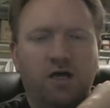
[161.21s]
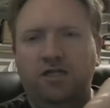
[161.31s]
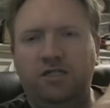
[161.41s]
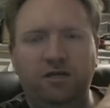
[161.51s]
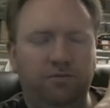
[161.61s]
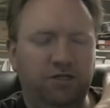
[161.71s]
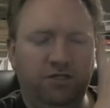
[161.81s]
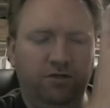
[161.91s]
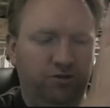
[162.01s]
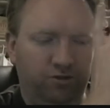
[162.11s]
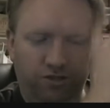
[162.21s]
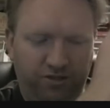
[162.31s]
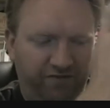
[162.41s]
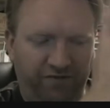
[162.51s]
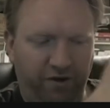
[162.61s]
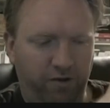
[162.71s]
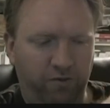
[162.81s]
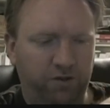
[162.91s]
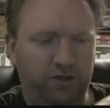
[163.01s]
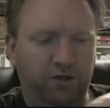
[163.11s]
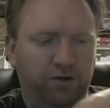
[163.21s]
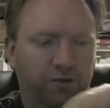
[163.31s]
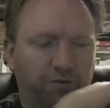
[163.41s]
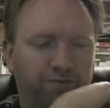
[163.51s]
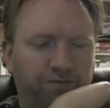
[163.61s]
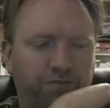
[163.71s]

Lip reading: Sammy's still just figuring out what to do.